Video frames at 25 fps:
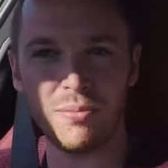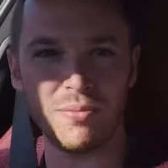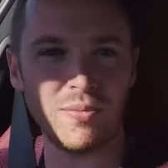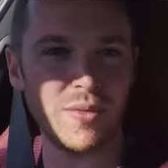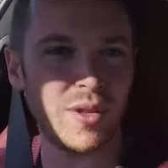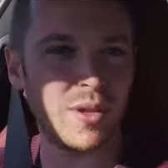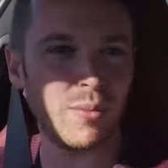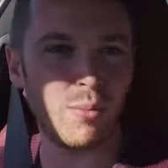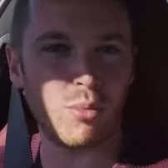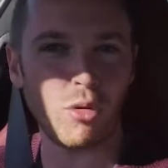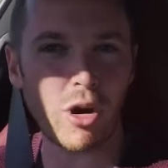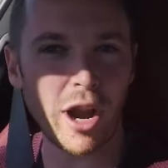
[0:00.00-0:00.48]

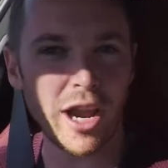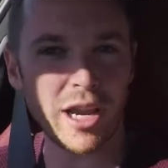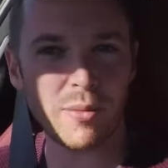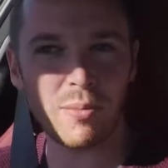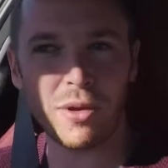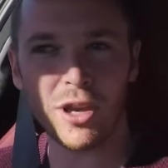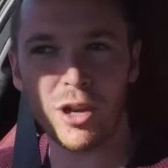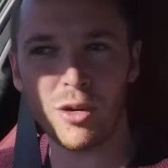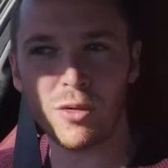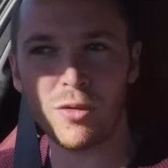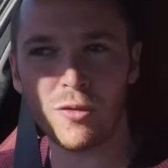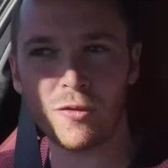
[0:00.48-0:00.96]
The brake
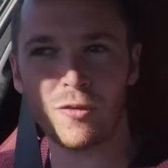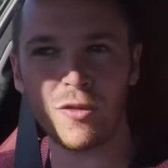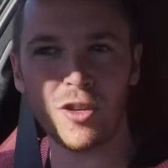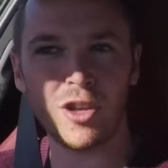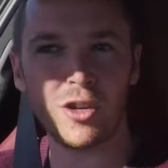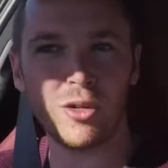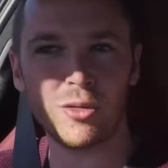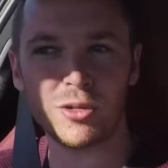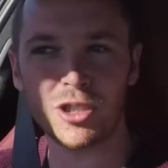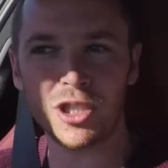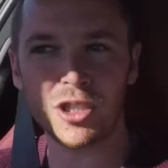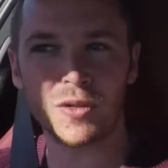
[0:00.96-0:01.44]
pedal
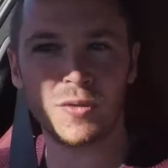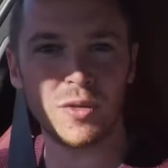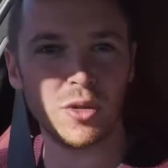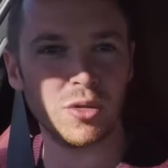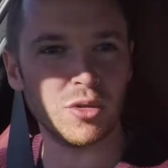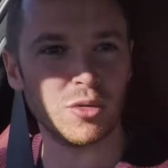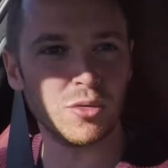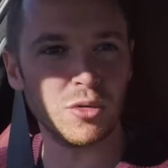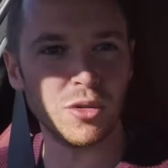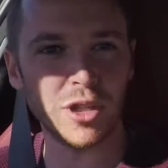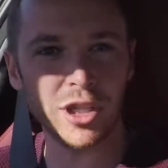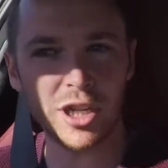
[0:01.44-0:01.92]
feel just feels
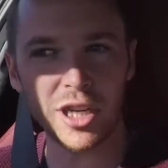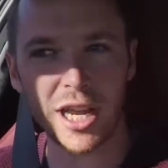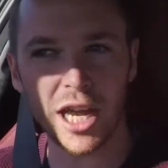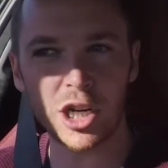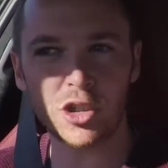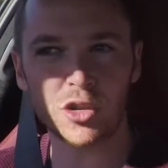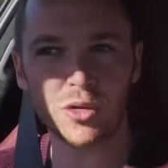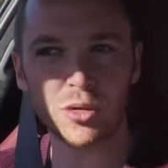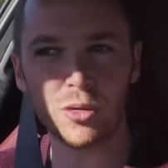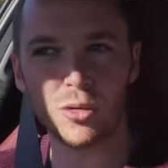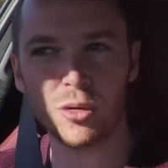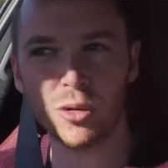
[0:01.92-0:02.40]
really
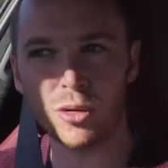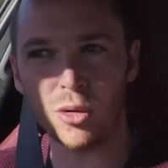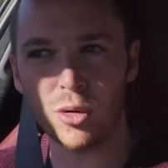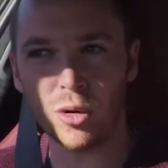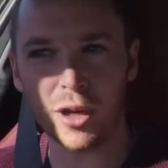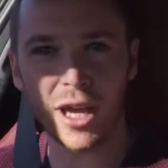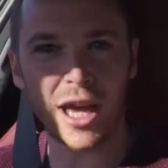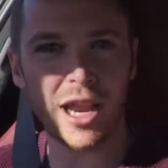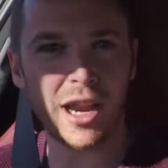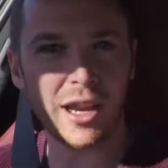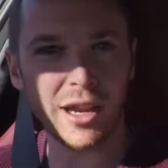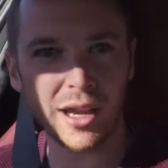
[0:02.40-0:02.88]
natural and
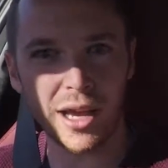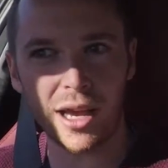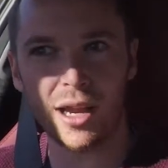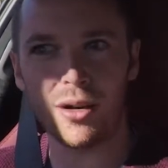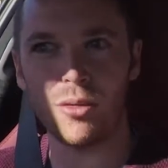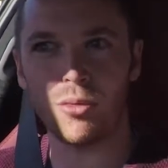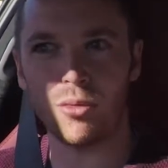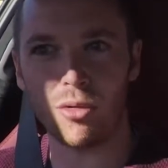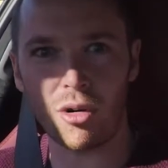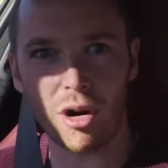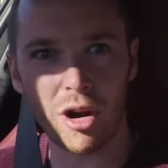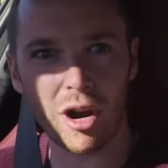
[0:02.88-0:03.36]
organic
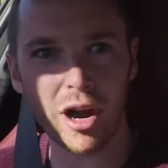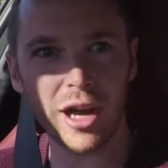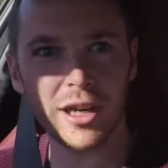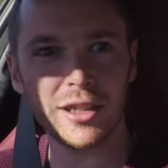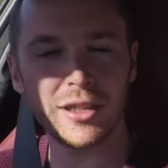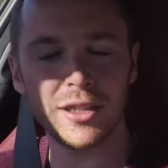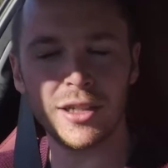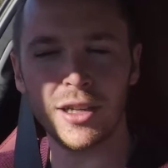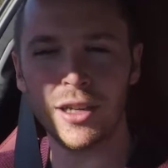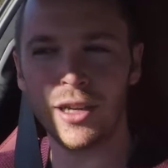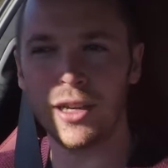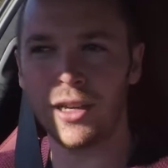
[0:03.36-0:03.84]
and right.
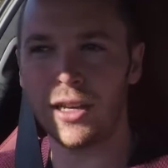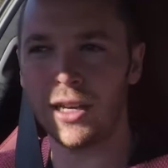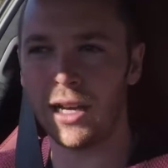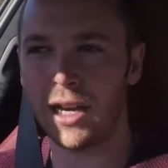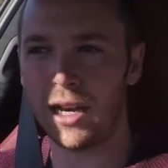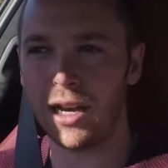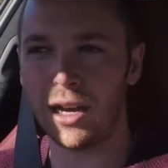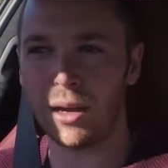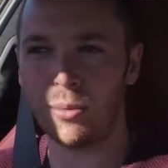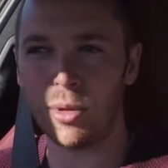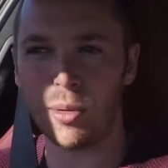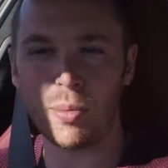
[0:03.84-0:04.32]

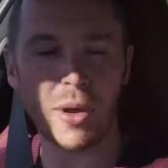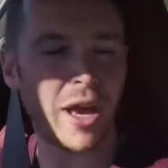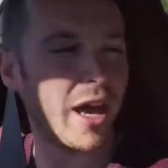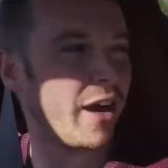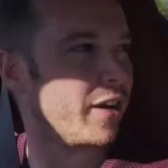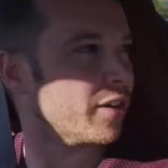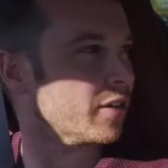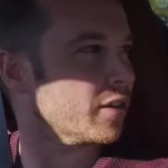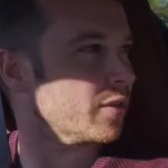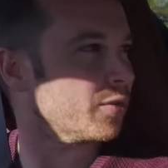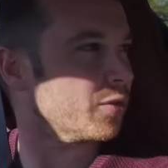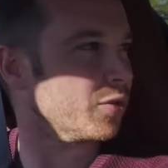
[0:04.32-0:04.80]
The power
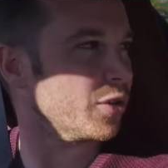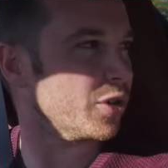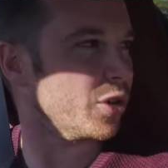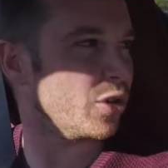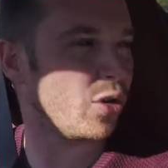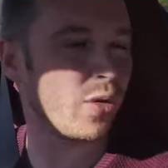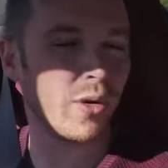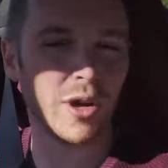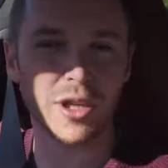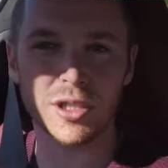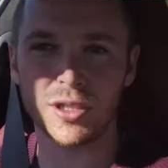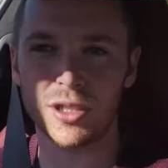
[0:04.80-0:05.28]
delivery
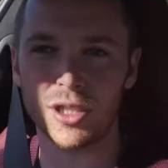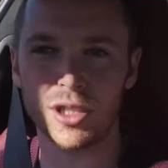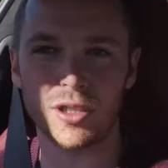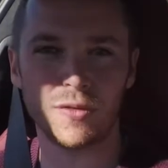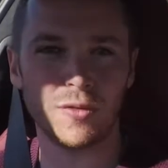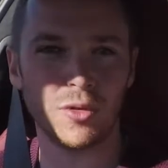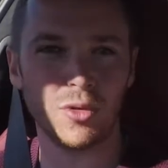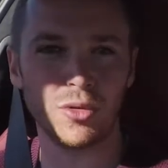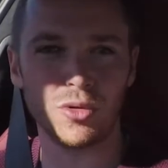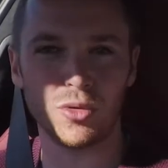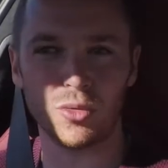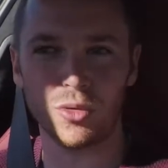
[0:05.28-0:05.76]
always just
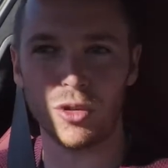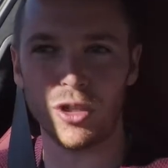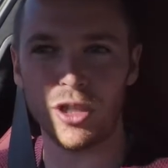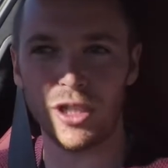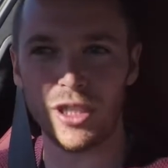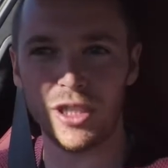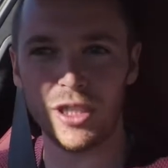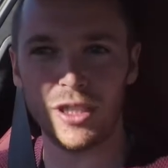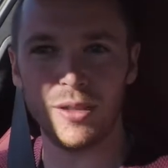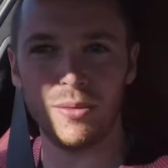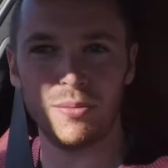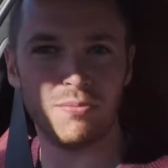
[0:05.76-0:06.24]
feels
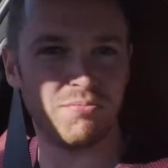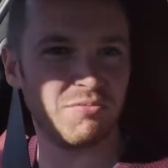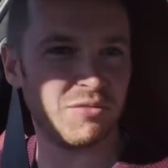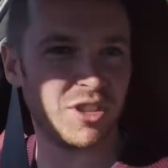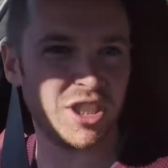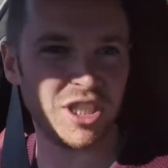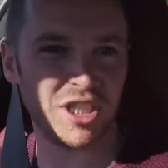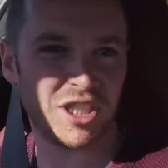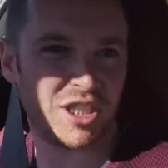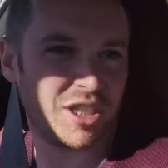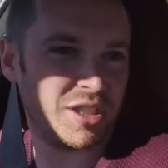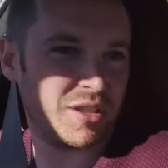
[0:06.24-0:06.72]
really
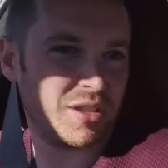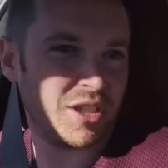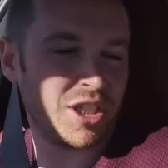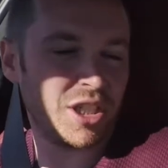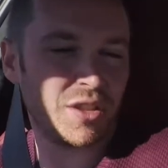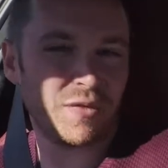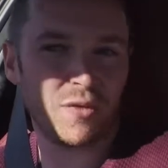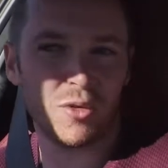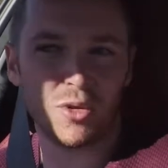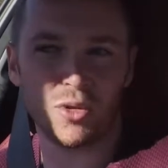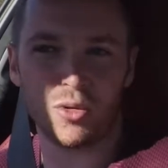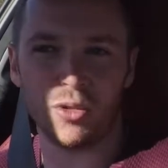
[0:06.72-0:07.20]

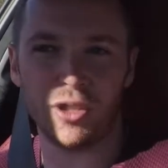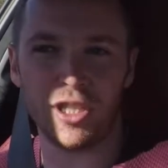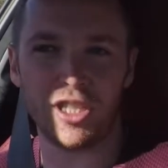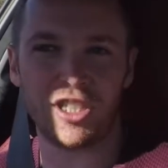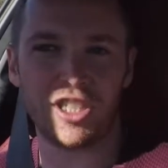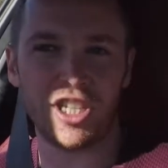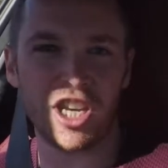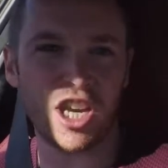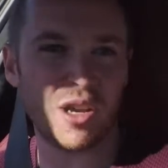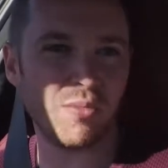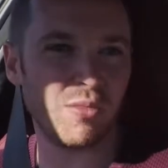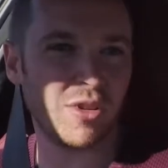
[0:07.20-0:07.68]
feels really
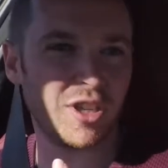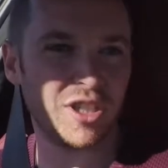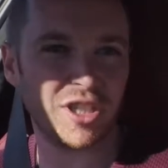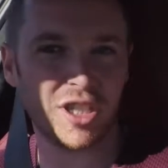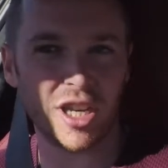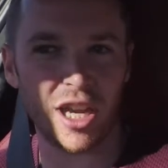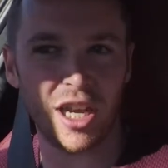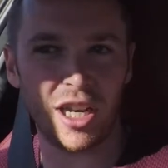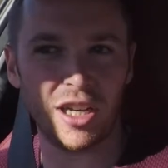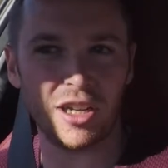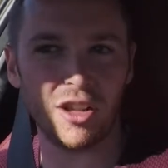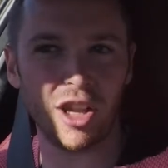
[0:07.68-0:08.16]
seamless,
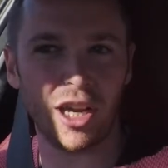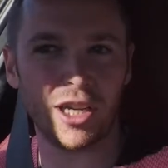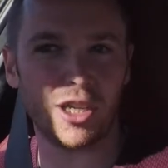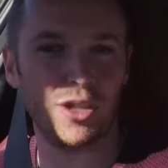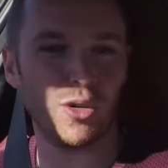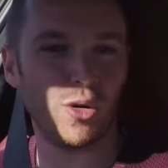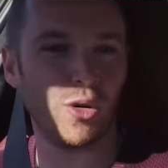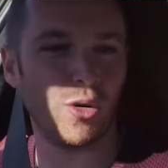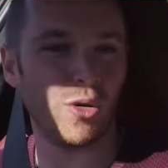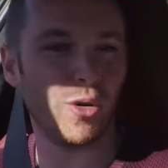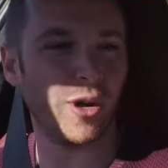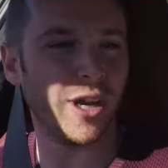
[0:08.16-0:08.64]
and like
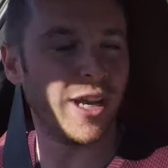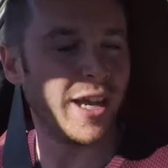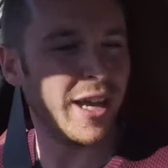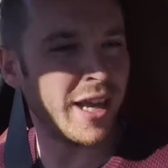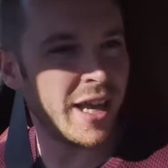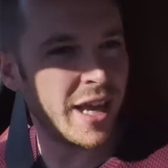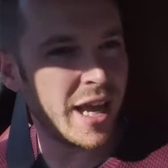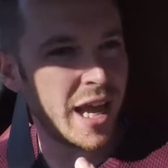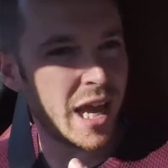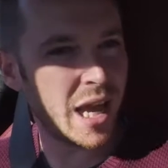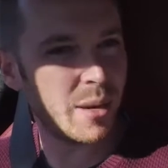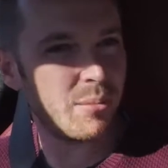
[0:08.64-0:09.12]
you're
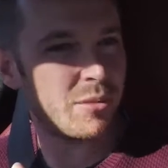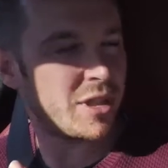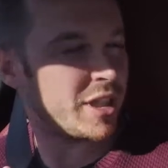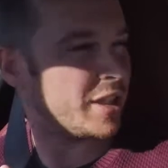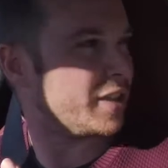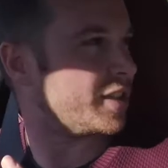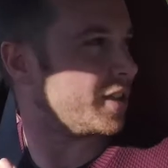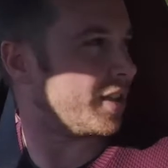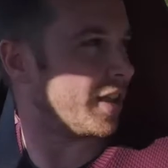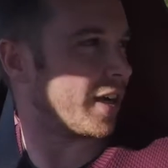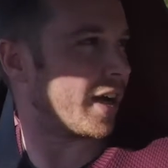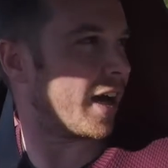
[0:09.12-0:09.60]
hemmed
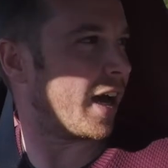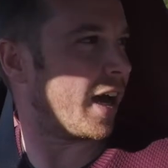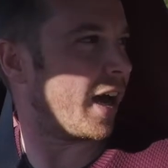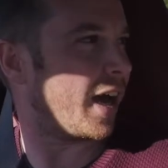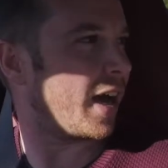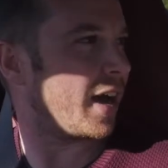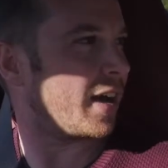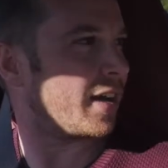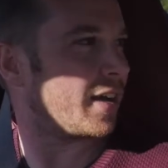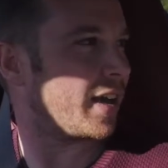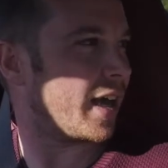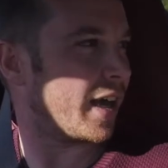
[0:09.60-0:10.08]
into the
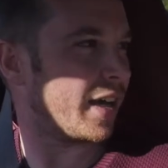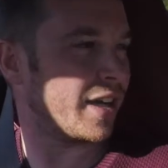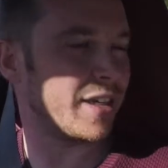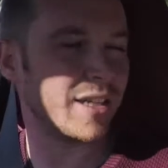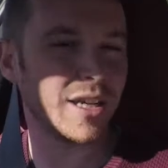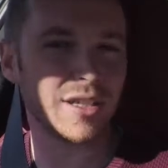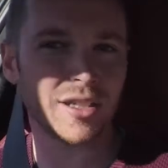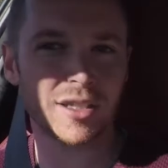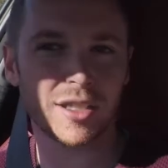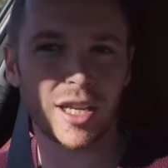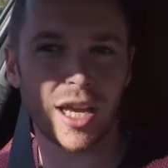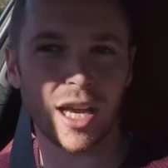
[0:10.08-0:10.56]
car, and it
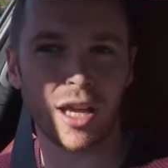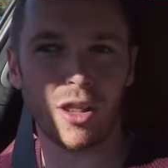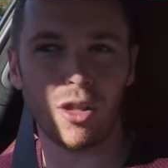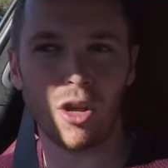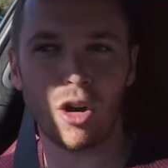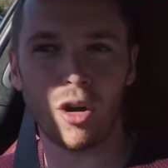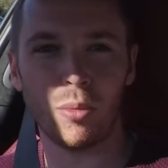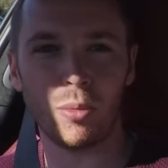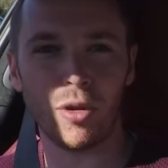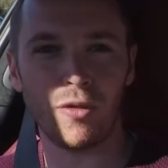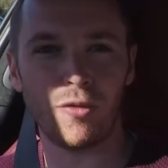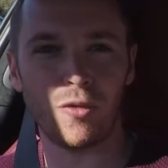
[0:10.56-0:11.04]
doesn't take
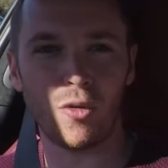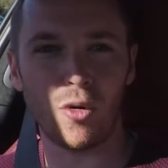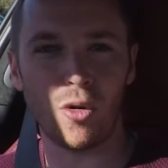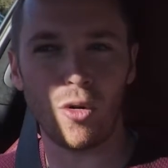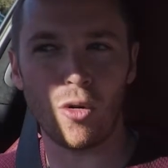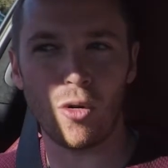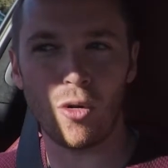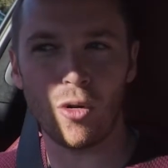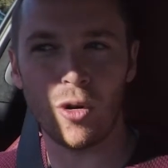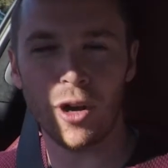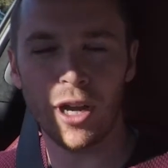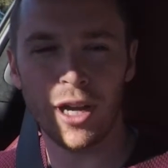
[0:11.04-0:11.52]
long
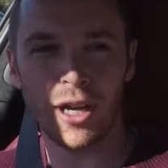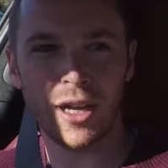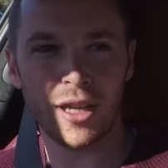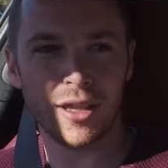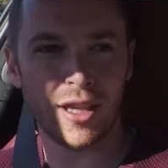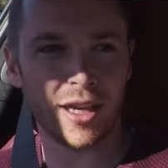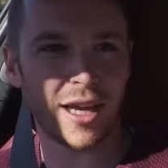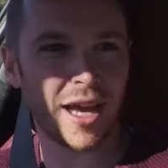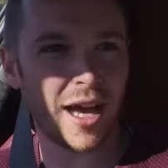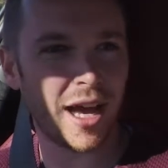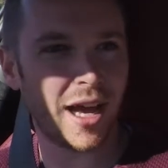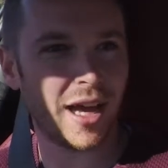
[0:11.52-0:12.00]
before the
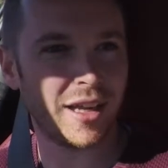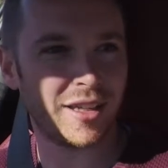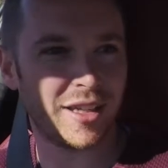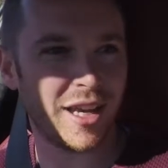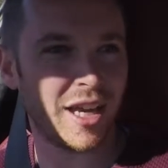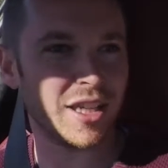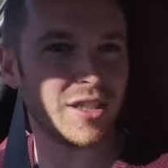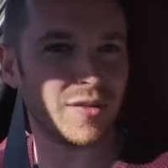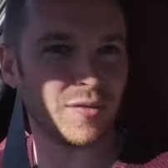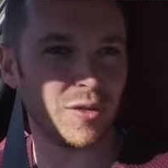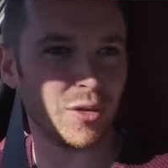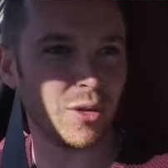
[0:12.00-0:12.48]
car
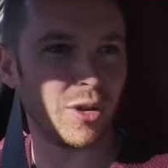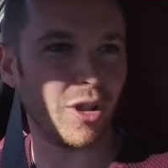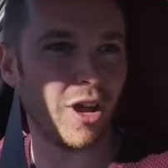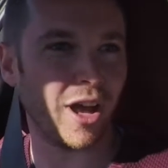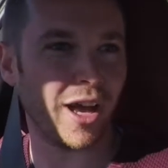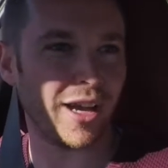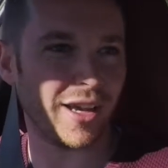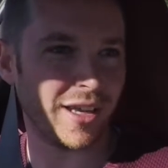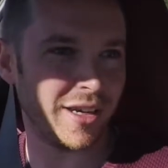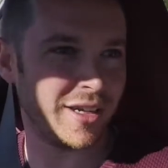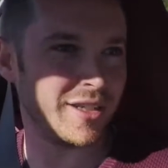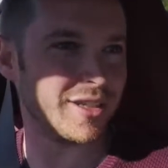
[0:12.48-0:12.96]
does feel
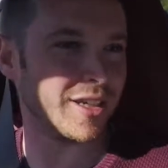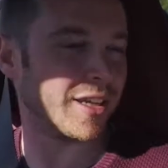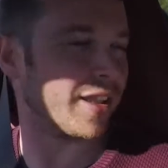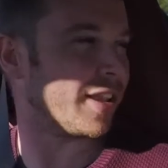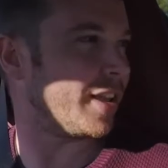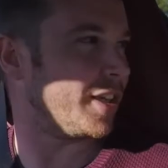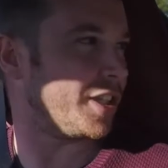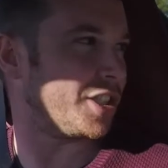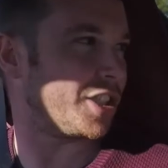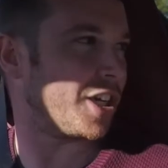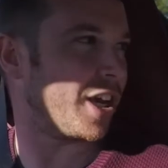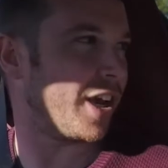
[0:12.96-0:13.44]
like, it is a
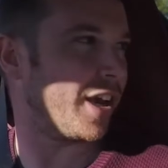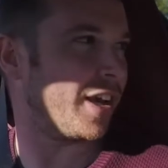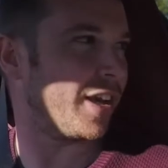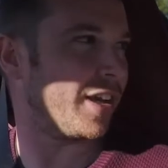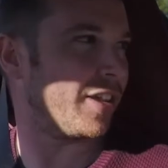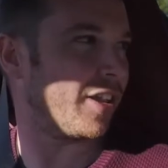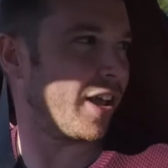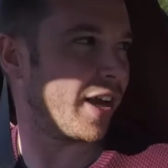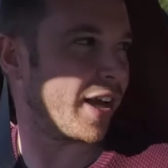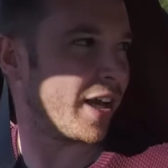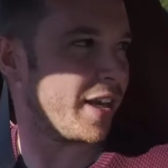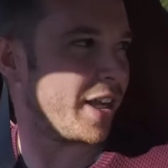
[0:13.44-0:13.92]
cliche,
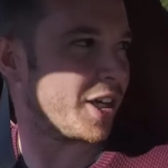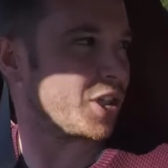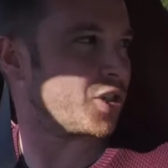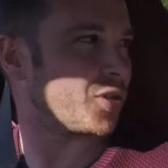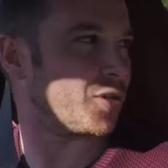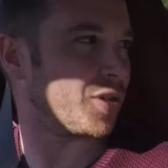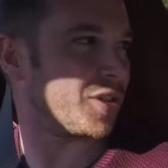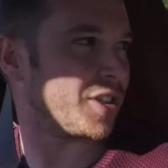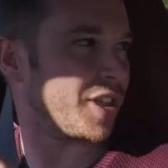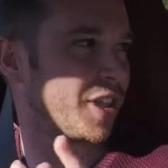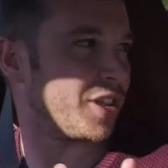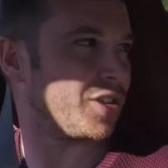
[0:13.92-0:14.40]
like an extra
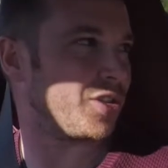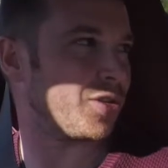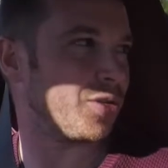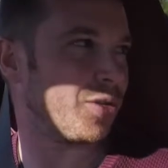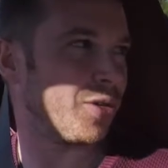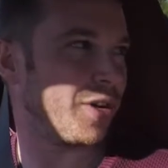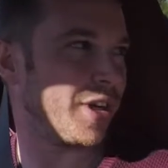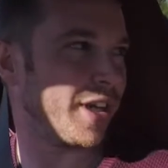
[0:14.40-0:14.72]
sensory